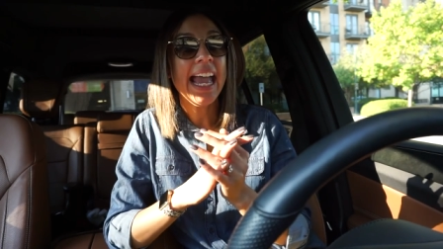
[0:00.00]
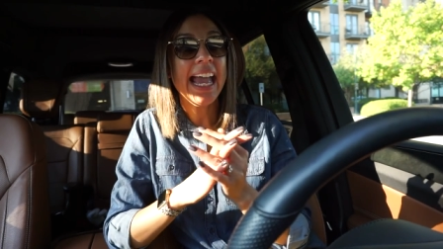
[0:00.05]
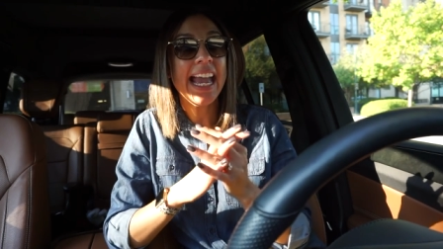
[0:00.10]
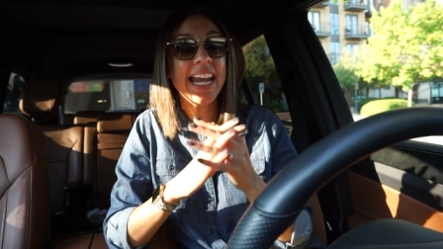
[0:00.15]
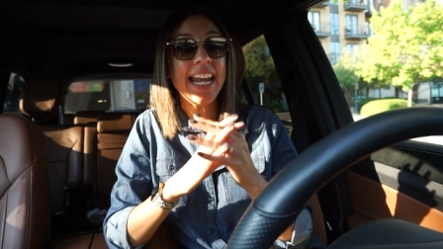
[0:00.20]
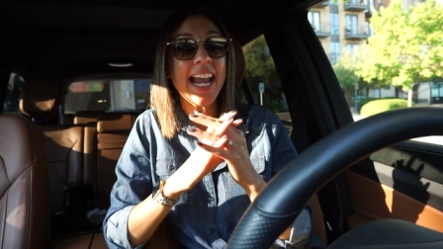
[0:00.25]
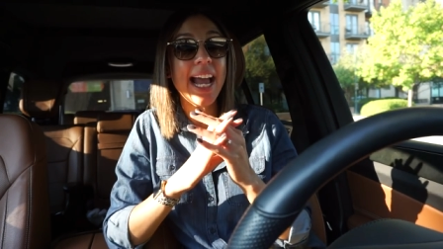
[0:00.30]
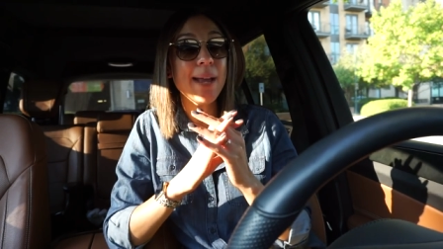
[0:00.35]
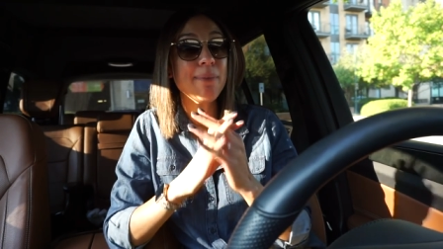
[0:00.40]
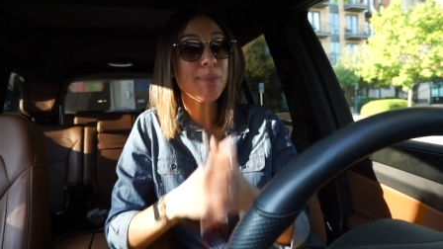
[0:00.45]

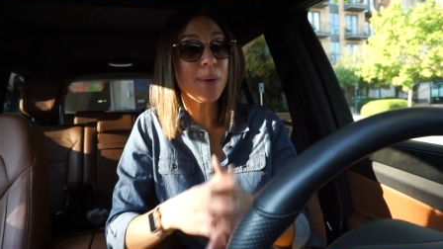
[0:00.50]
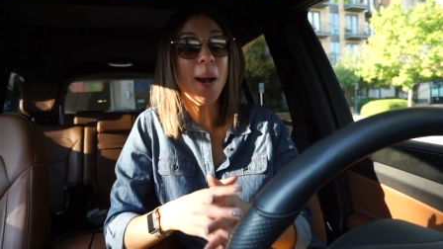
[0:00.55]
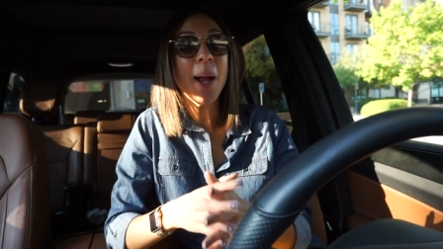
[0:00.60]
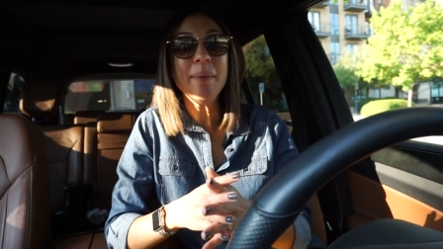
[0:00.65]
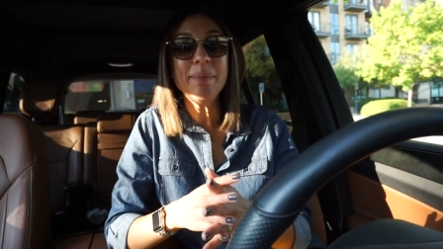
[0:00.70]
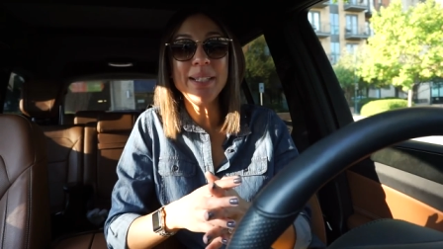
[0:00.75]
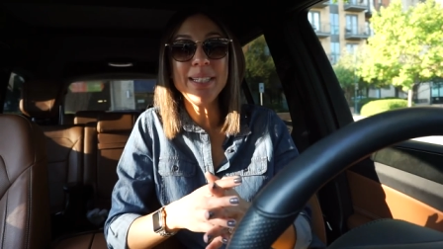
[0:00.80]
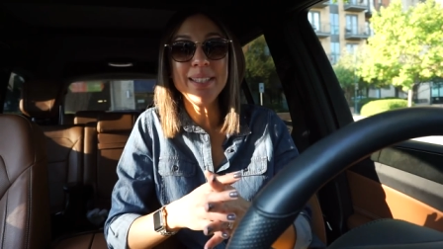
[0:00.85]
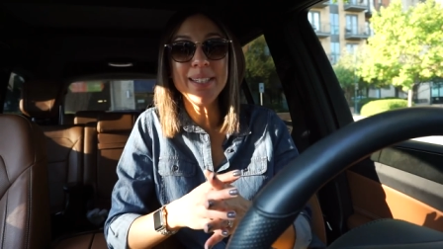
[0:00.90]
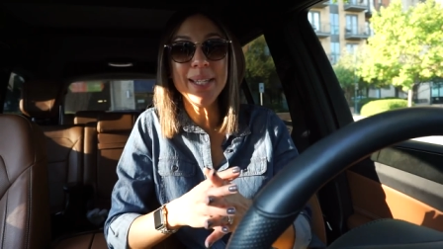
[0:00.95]
And I
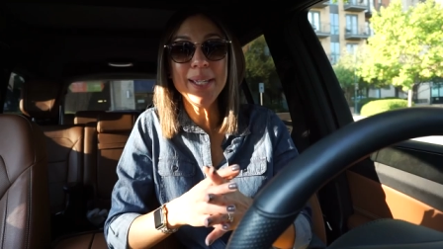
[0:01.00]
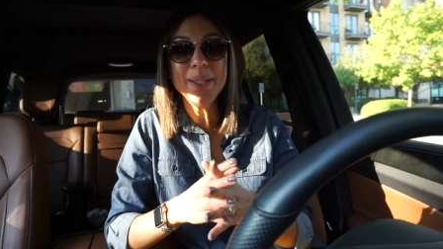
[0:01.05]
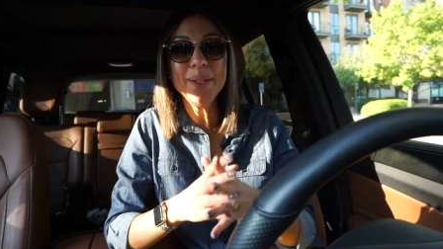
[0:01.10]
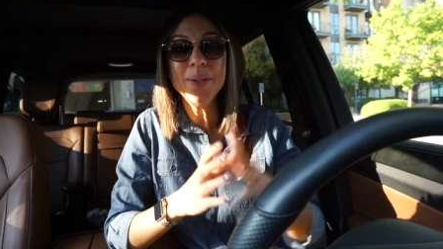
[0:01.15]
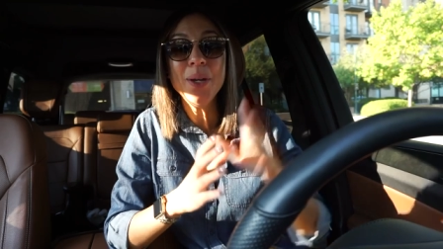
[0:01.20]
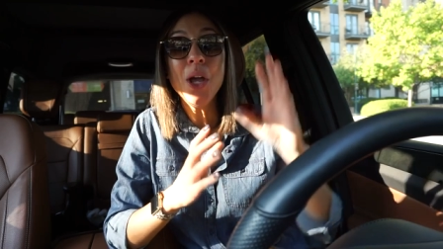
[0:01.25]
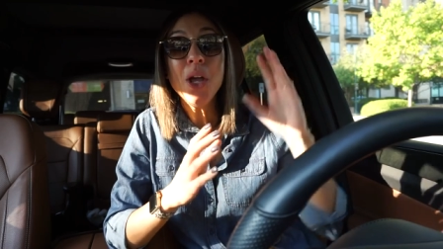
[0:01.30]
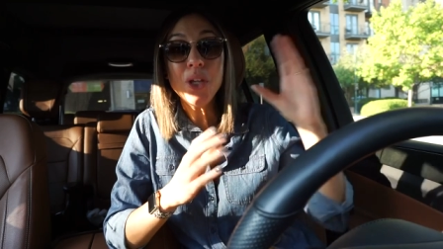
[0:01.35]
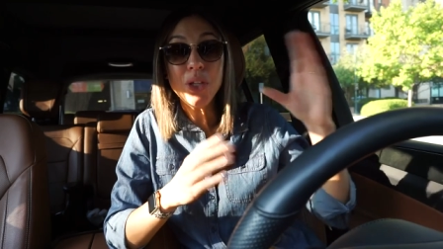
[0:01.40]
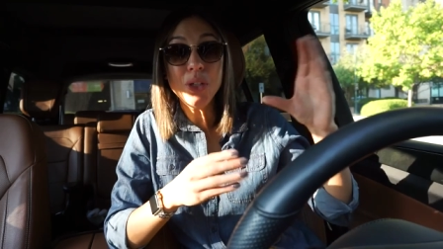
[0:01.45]
promise
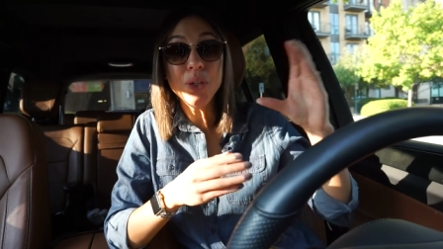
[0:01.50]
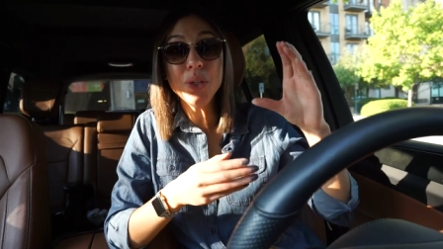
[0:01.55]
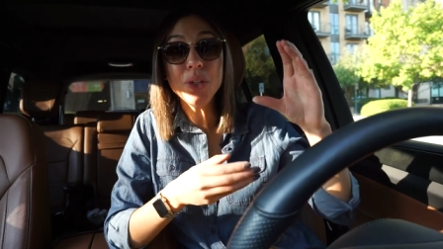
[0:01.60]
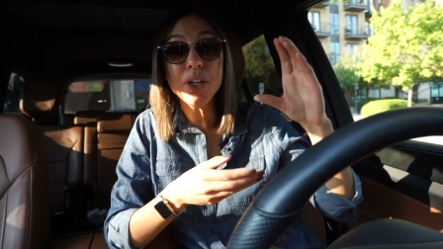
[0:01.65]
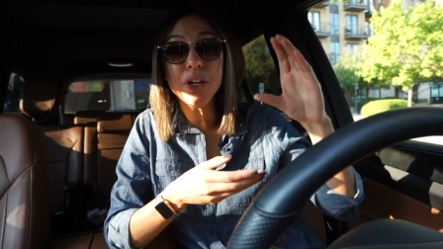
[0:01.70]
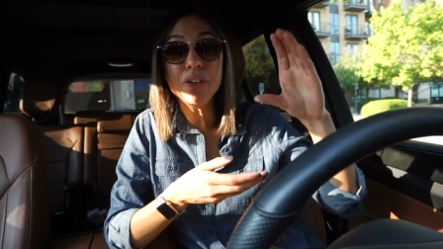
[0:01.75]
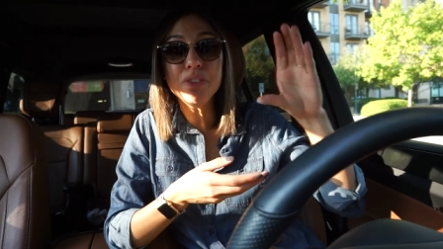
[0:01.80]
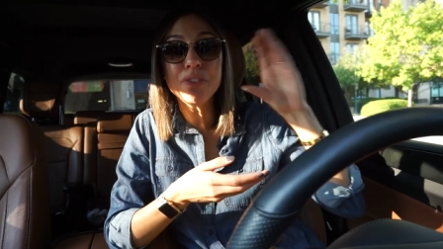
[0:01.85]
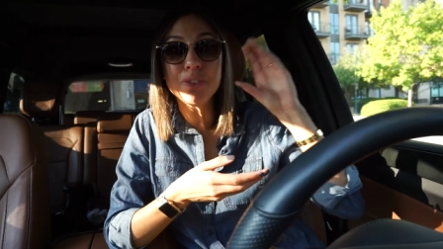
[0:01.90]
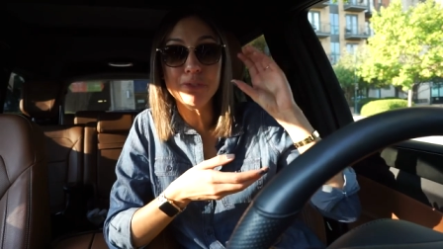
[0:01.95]
you, you'll
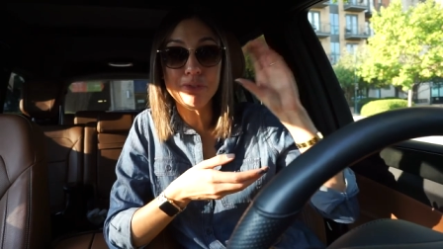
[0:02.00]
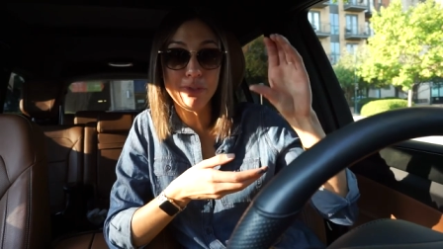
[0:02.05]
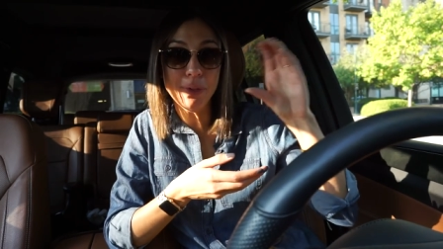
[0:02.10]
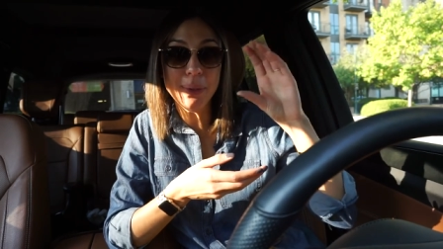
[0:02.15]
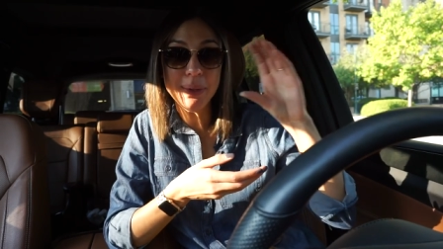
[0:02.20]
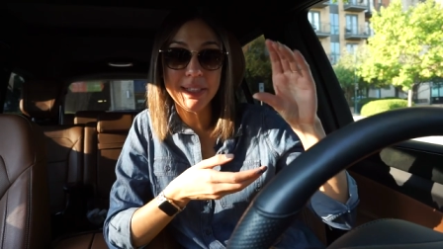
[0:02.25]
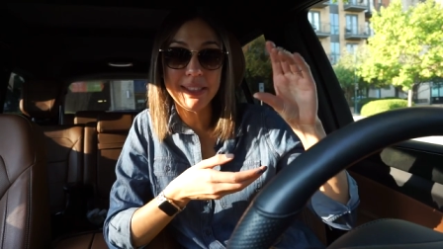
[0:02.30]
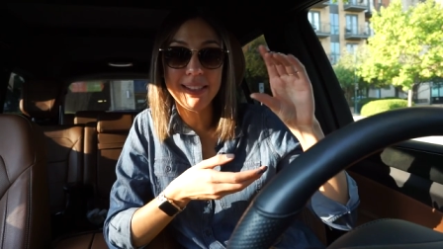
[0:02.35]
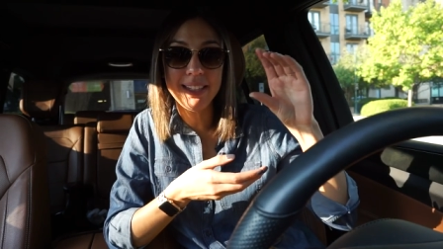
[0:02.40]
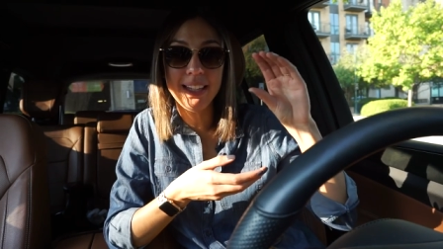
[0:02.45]
go from
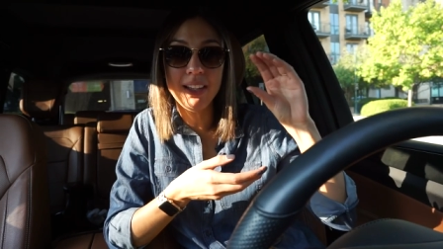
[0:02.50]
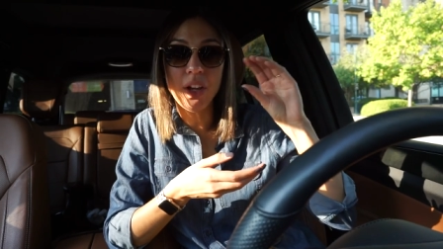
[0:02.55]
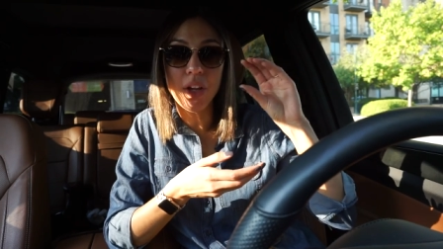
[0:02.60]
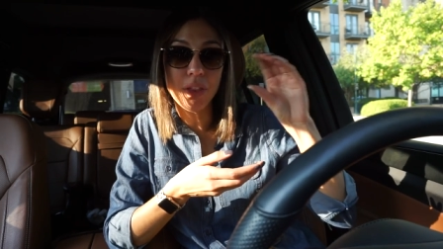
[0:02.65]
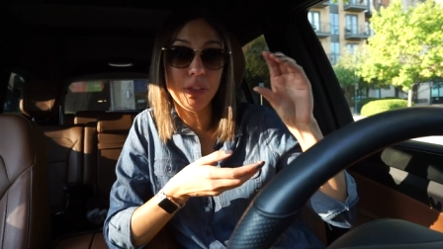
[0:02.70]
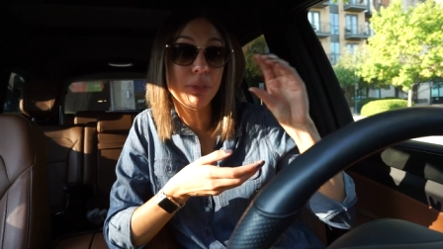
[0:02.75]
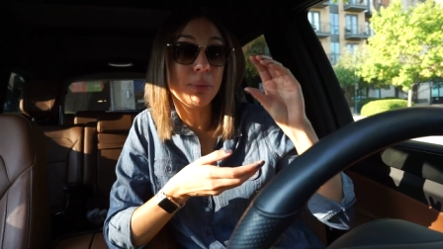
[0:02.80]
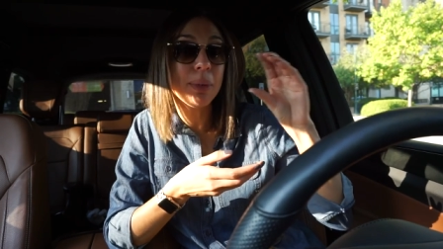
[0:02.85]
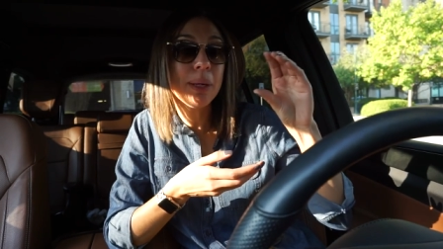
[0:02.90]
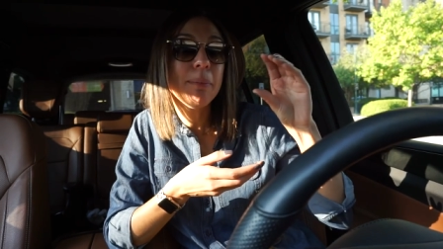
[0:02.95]
focusing
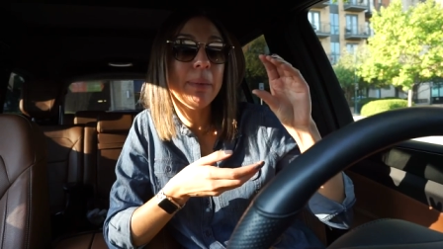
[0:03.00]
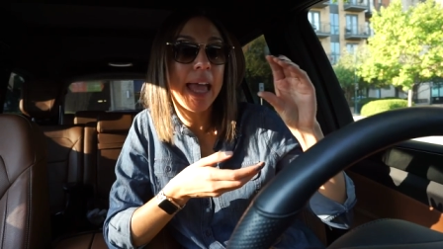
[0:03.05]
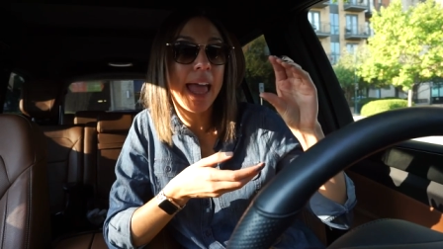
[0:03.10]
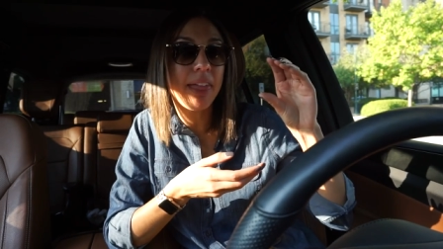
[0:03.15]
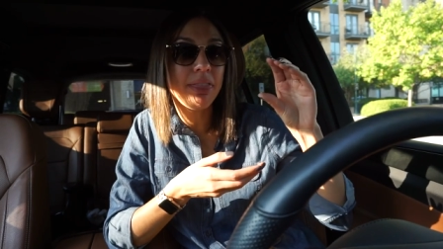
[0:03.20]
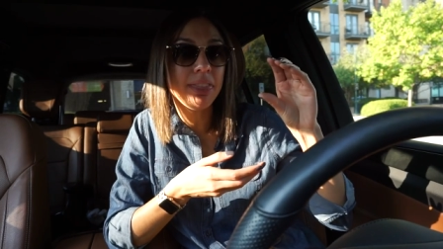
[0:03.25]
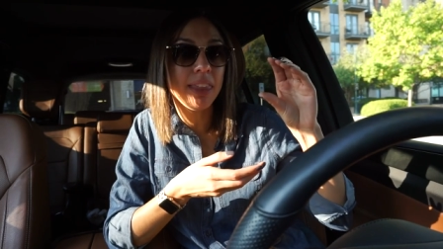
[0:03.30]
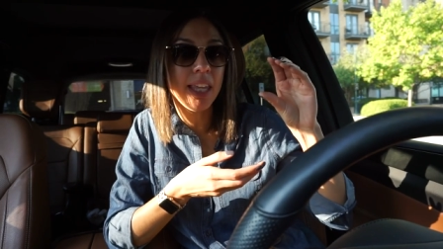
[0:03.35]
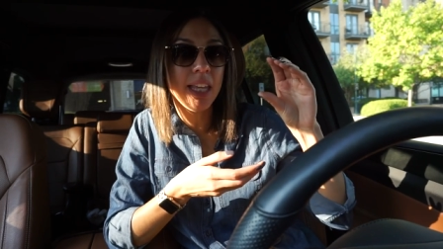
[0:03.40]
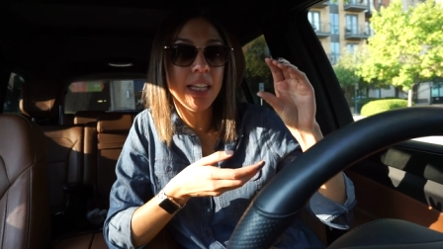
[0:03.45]
on three
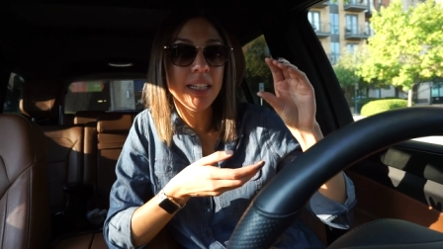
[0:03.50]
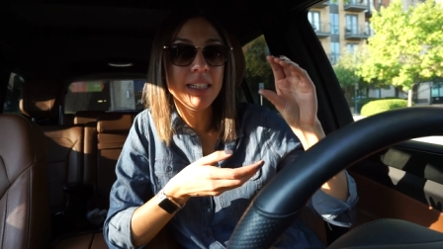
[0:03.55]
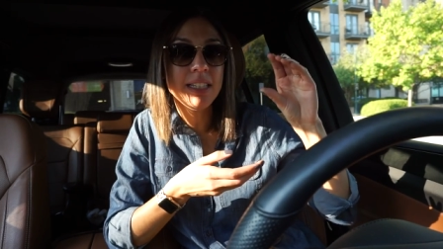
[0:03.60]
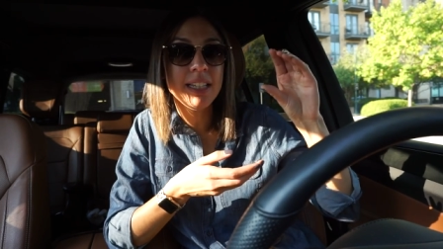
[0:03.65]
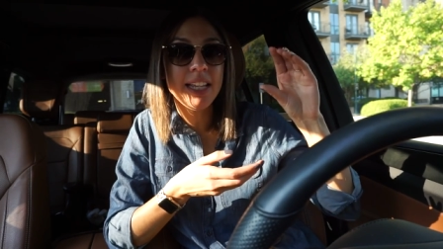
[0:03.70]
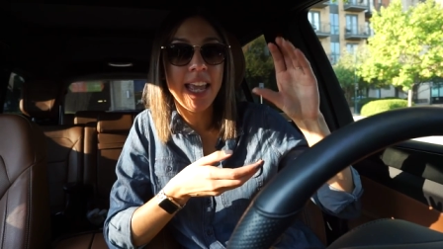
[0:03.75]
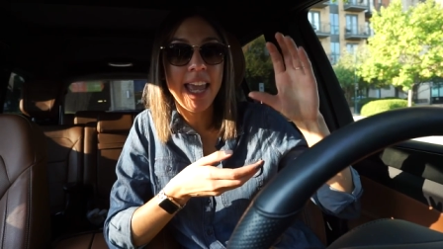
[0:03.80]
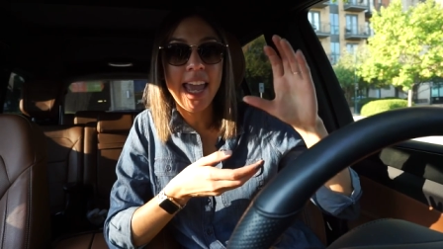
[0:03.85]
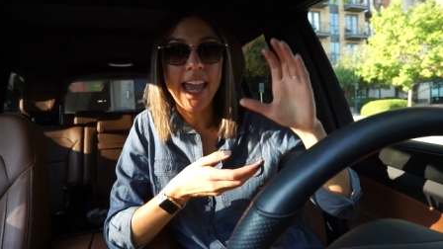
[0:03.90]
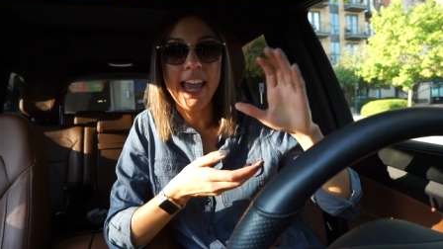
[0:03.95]
bad things